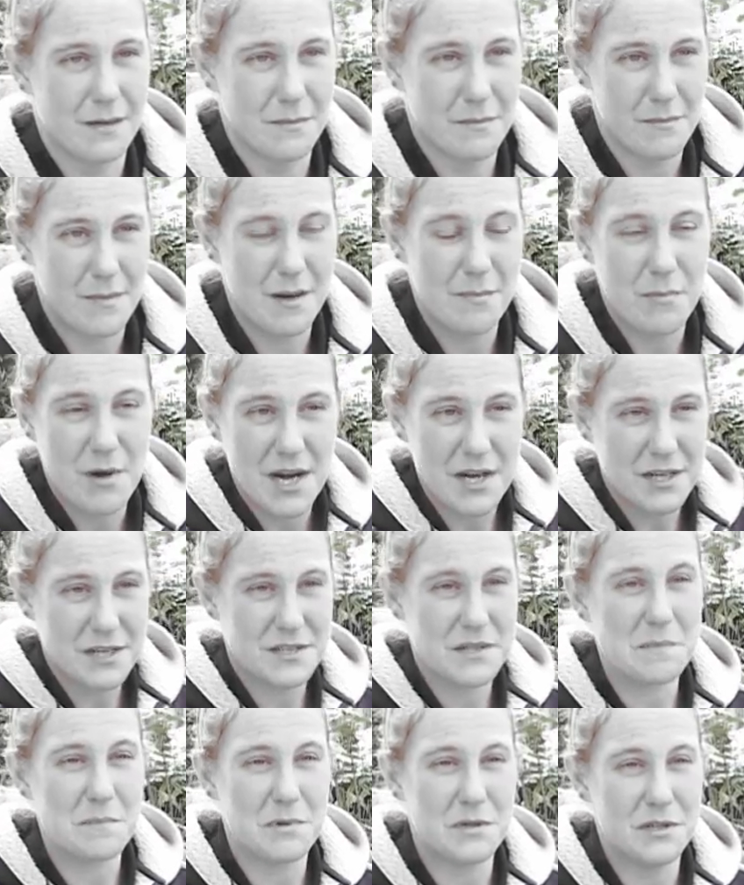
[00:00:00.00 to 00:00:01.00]
My brain
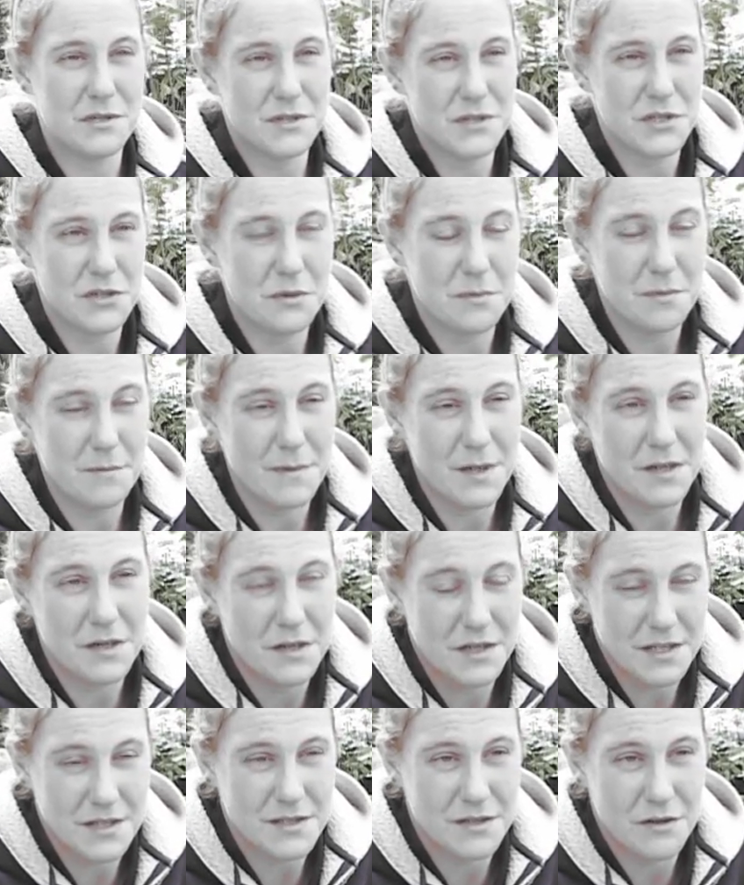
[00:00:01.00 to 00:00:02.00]
doesn't produce dopamine
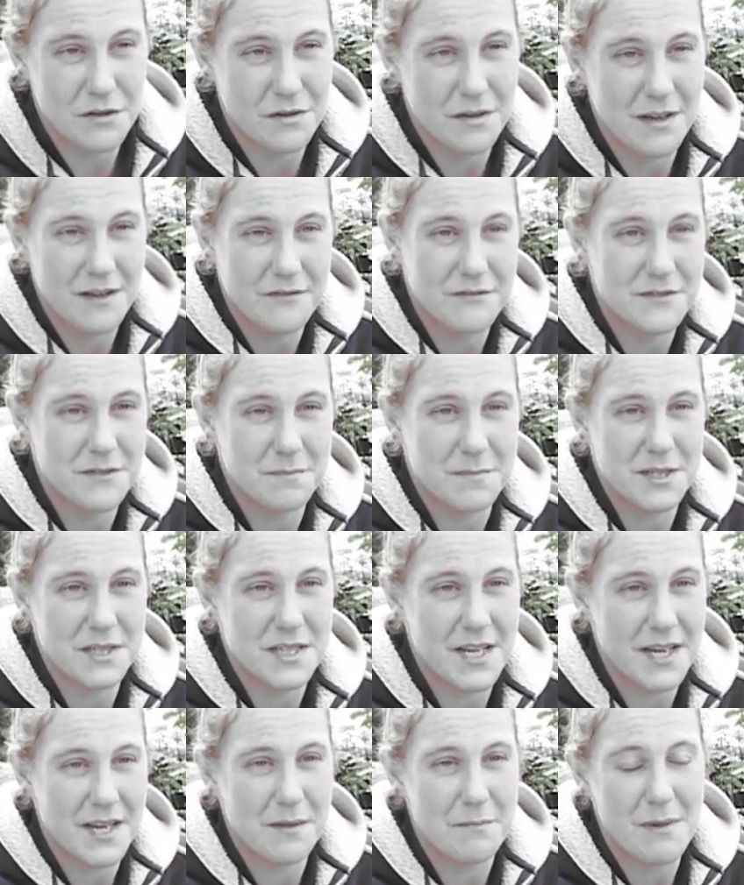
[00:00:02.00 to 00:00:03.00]
on its own. I've been
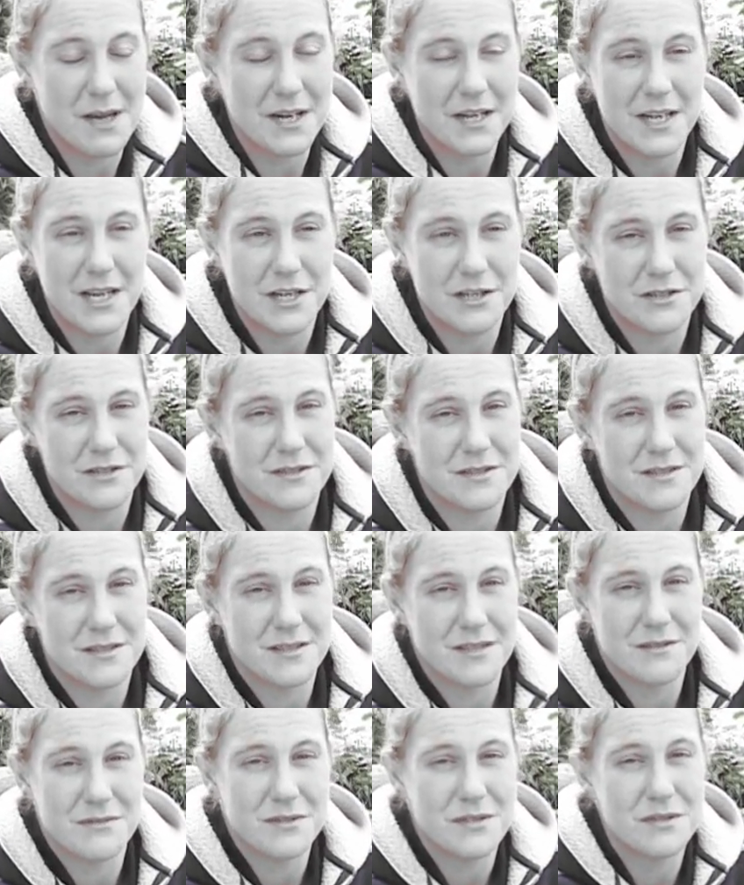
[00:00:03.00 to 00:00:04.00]
taking medication
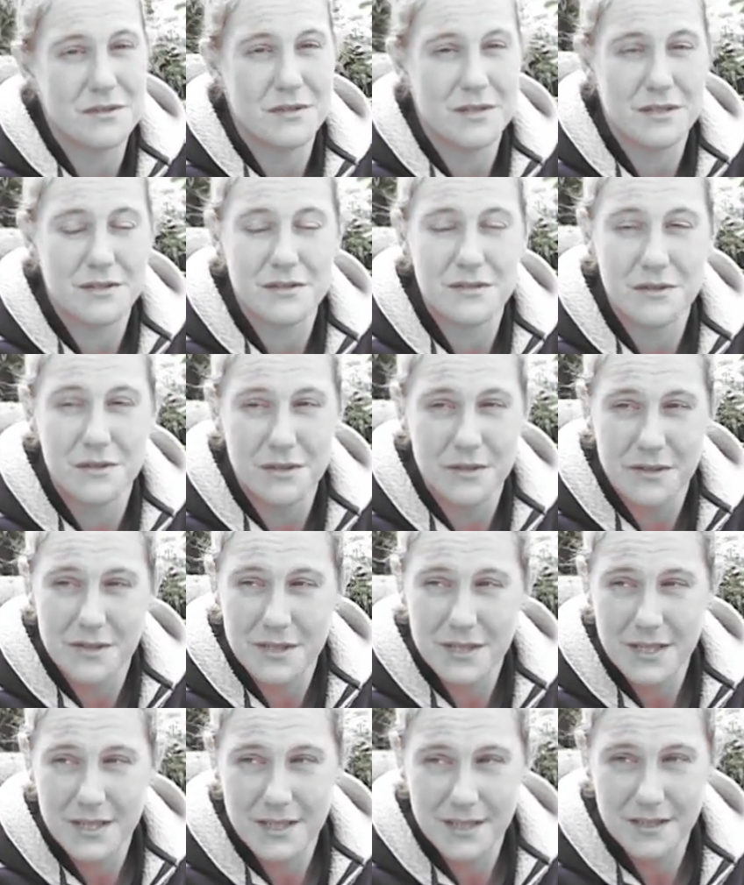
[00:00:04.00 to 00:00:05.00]
since I was 2 years old
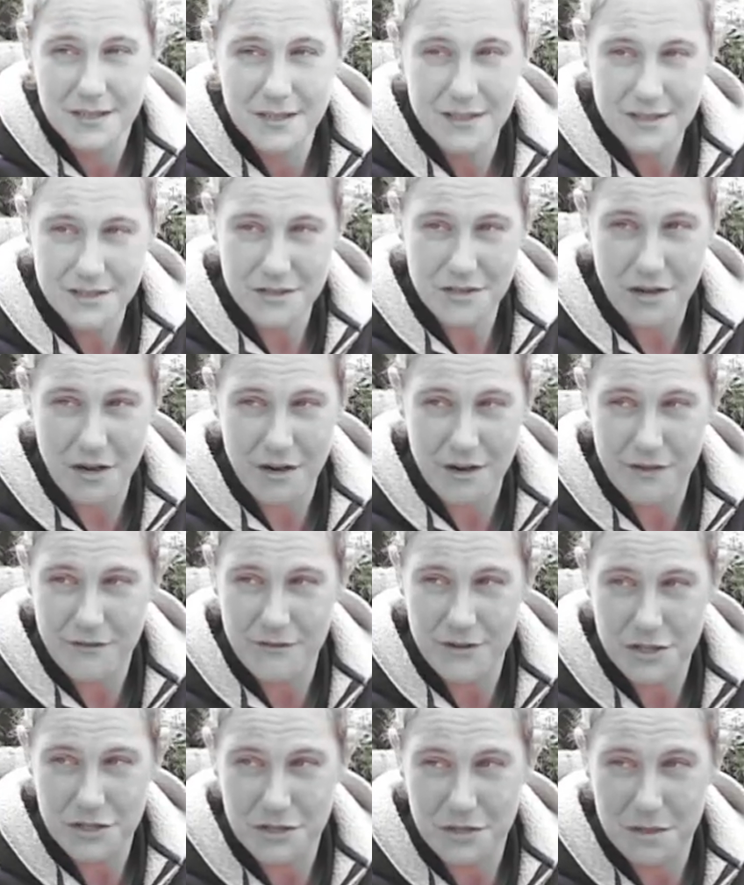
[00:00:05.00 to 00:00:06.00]
to
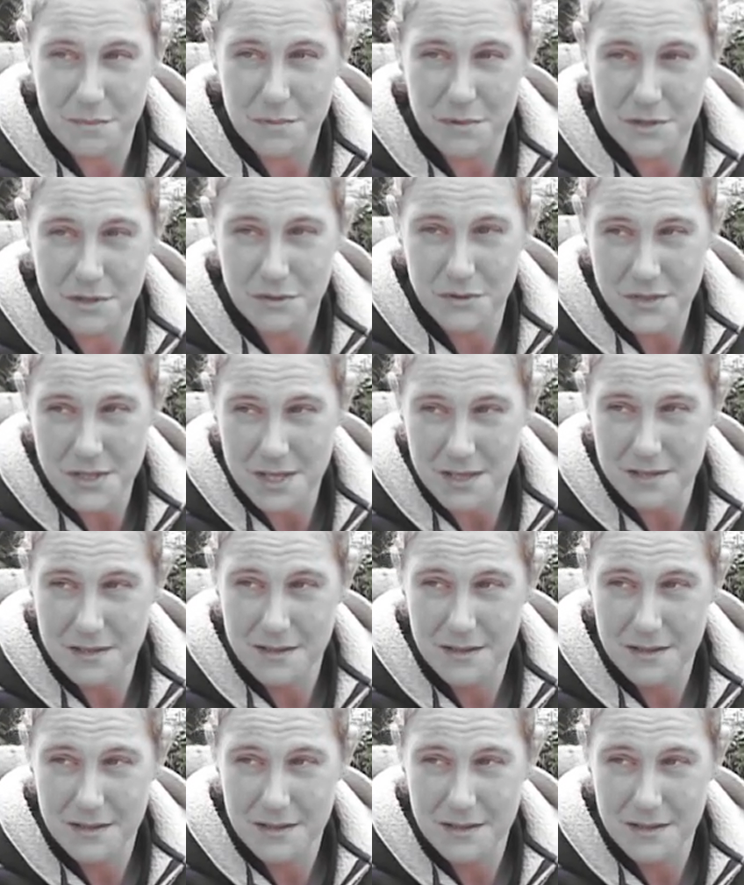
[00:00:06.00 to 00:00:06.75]
artificially produce it.